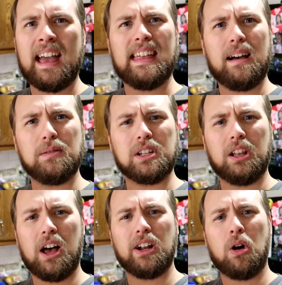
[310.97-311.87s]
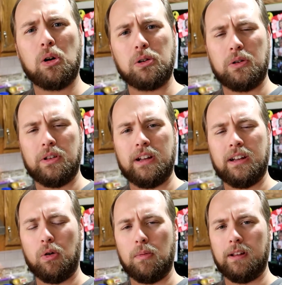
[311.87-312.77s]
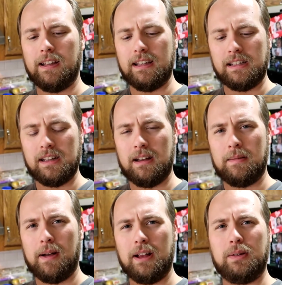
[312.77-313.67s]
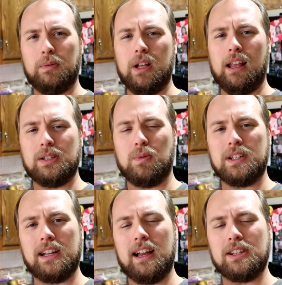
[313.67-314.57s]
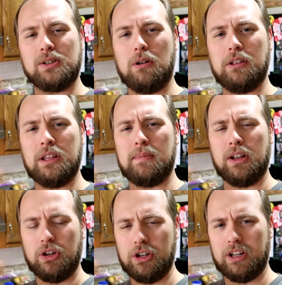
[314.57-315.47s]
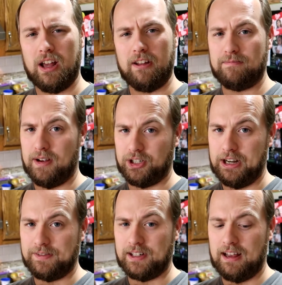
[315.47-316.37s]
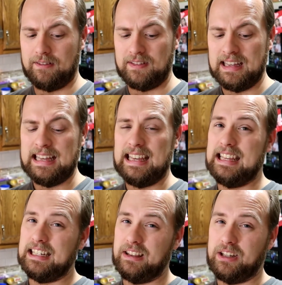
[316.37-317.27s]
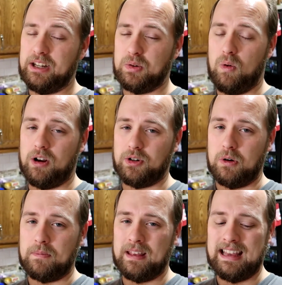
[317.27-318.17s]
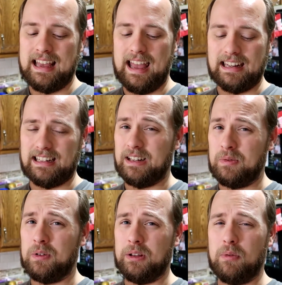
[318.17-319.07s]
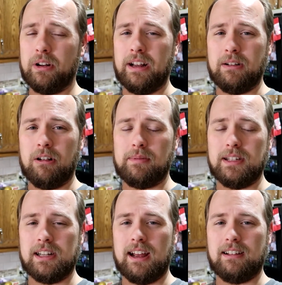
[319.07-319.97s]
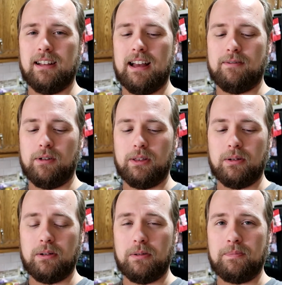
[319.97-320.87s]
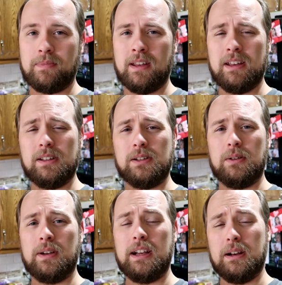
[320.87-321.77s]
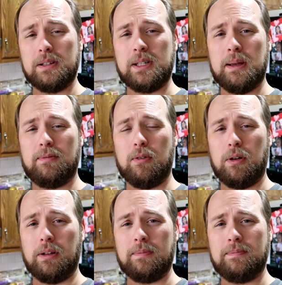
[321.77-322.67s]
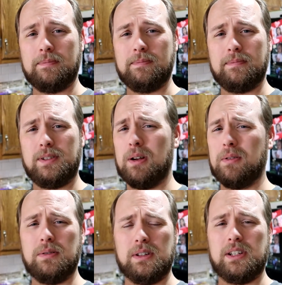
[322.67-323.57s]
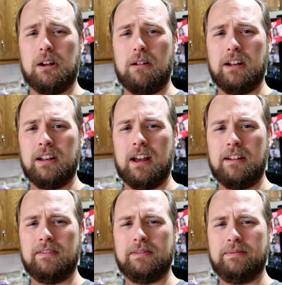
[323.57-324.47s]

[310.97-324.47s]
That was a lot harder than it normally is. I realized once I got started that my good knife, my chef's knife, is in the dishwasher. And I didn't really want to interrupt the cycle halfway through. So here's a tip for you. Don't use a serrated knife.